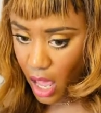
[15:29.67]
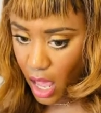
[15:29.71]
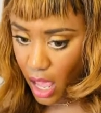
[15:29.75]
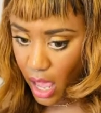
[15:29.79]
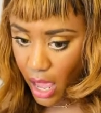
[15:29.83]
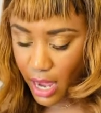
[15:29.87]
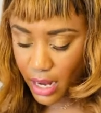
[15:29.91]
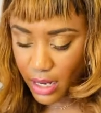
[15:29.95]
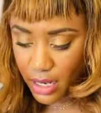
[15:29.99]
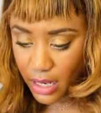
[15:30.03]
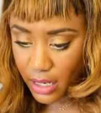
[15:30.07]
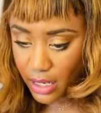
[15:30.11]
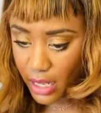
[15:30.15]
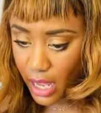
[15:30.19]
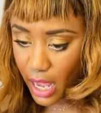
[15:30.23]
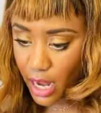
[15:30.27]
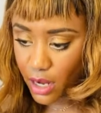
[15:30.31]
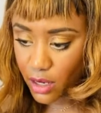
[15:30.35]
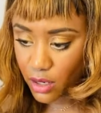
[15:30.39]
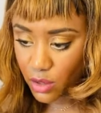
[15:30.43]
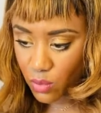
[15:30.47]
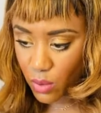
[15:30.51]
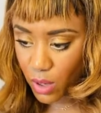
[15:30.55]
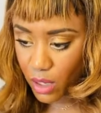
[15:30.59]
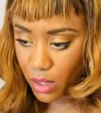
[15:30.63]
And
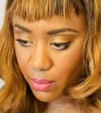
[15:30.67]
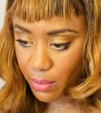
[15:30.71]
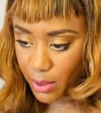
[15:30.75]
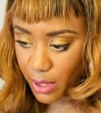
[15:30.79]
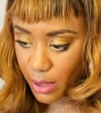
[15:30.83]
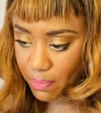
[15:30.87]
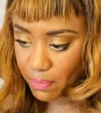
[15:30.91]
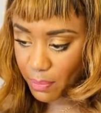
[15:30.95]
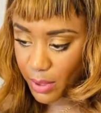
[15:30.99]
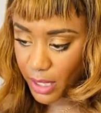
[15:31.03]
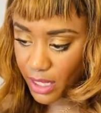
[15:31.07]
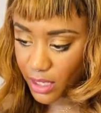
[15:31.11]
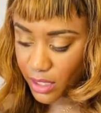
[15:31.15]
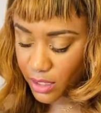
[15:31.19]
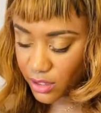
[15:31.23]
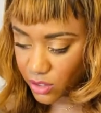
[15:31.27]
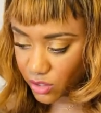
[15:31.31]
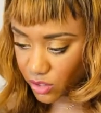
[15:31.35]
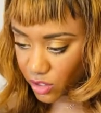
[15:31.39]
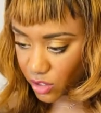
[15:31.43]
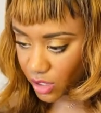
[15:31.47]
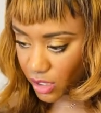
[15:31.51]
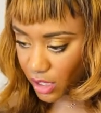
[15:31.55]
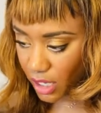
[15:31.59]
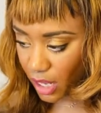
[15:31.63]
again, you want to bring peace
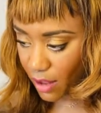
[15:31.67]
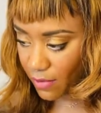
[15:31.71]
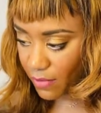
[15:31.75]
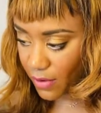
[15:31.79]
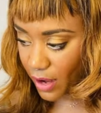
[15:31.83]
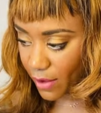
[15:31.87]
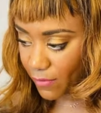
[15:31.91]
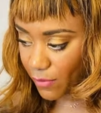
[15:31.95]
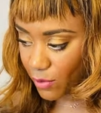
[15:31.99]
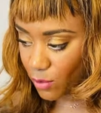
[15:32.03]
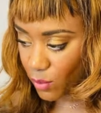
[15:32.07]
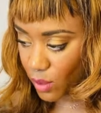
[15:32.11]
to your love life.